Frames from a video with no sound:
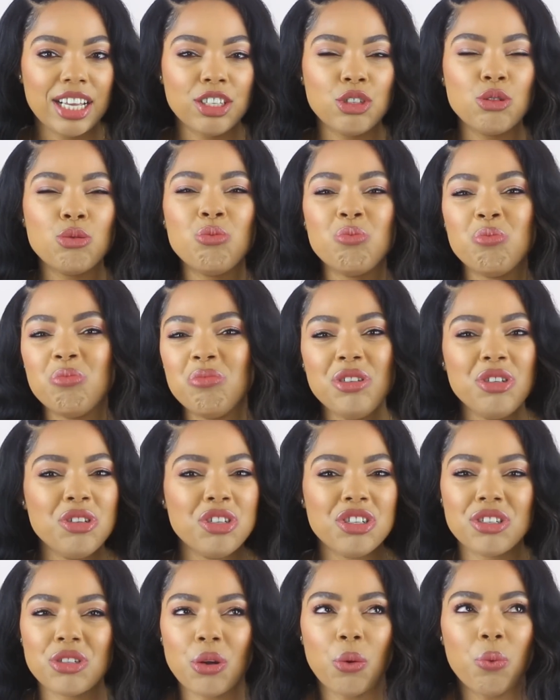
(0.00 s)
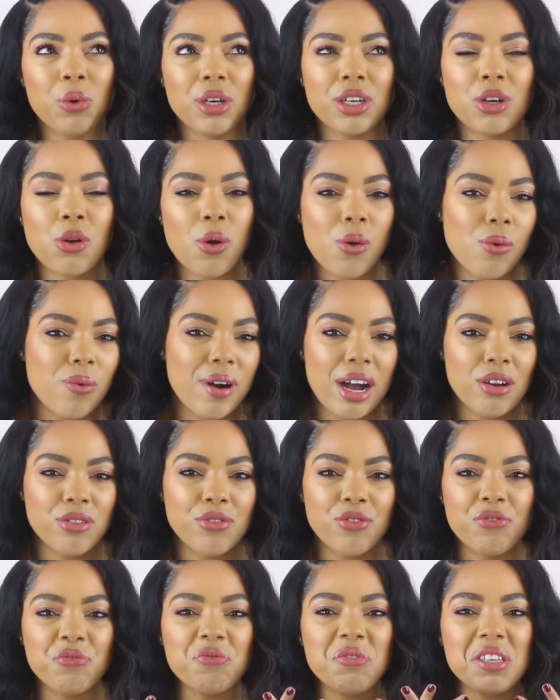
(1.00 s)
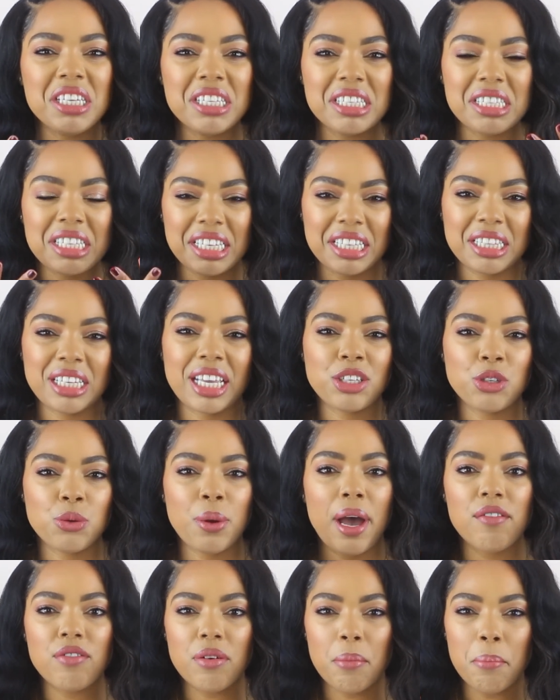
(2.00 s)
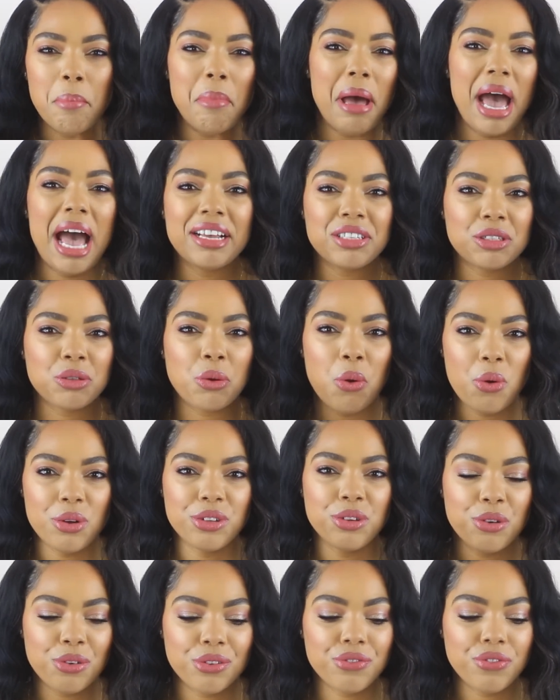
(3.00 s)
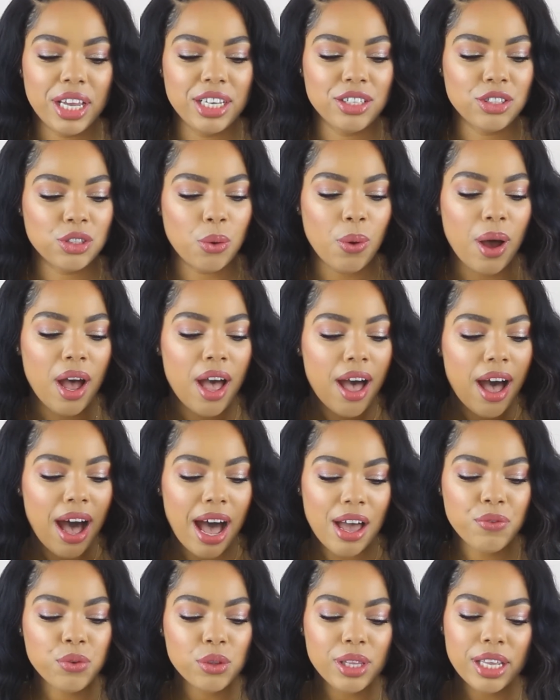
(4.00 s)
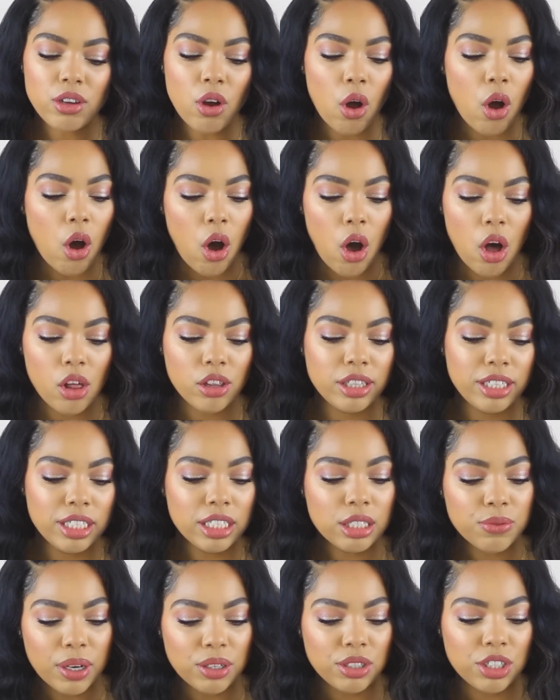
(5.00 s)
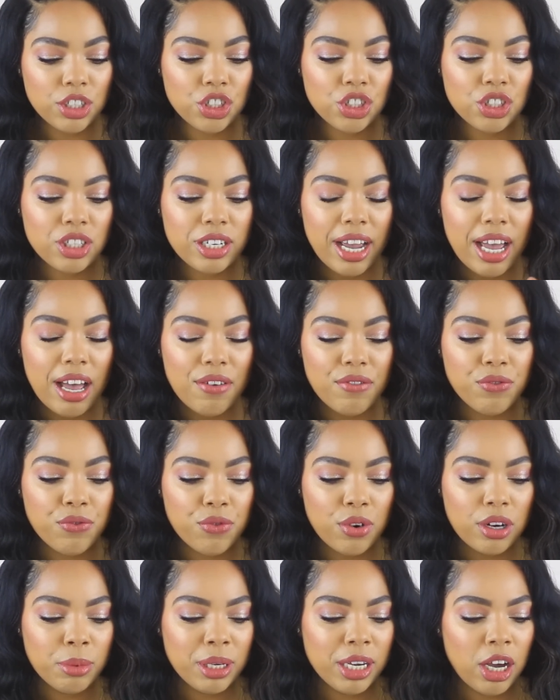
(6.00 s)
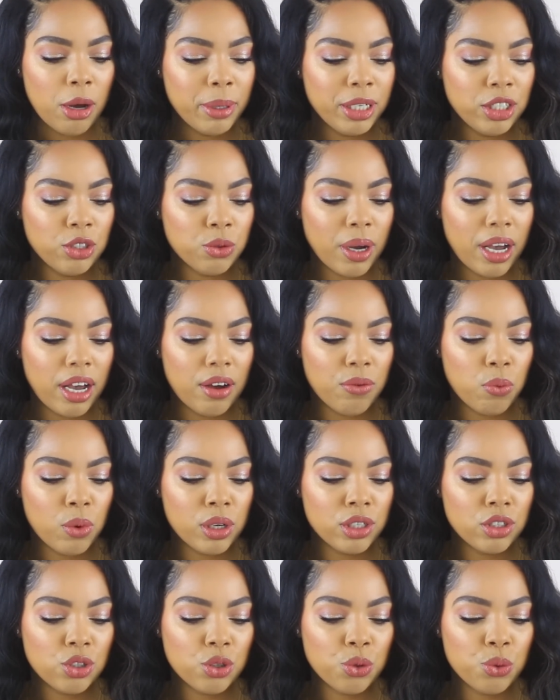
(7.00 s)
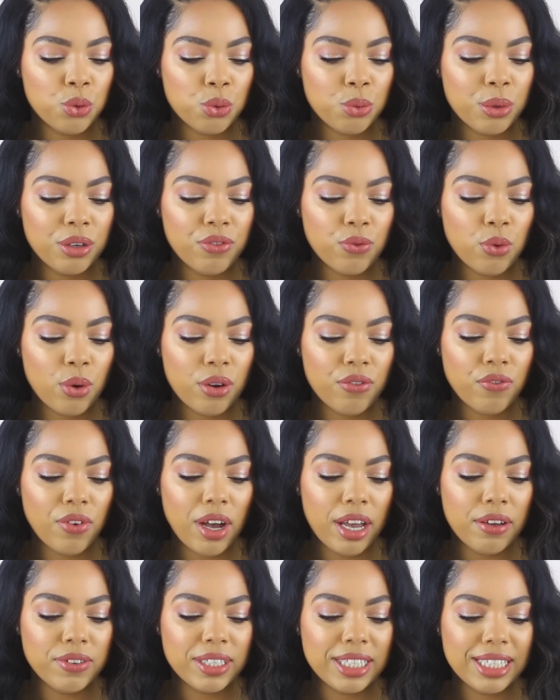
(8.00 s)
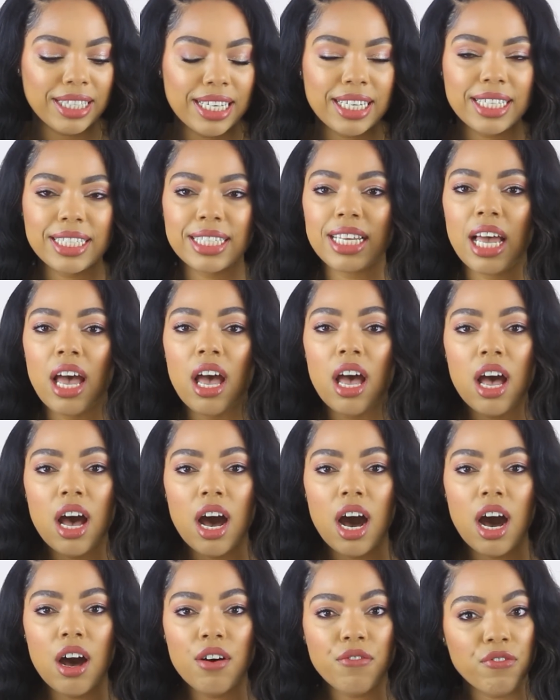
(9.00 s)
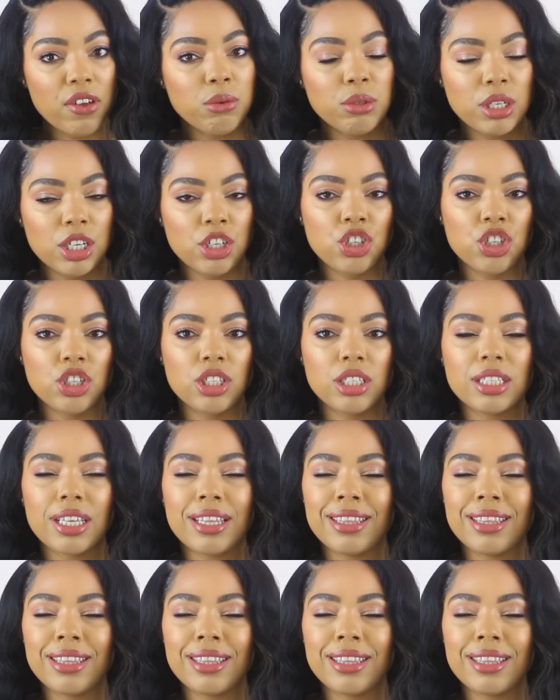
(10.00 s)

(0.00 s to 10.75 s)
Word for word: And you you just don't want to go around feeling like you have a mask on your face. So I feel like all of these foundations that I have in front of me, how many do I have? One, two, three, four, five, six uh, foundations.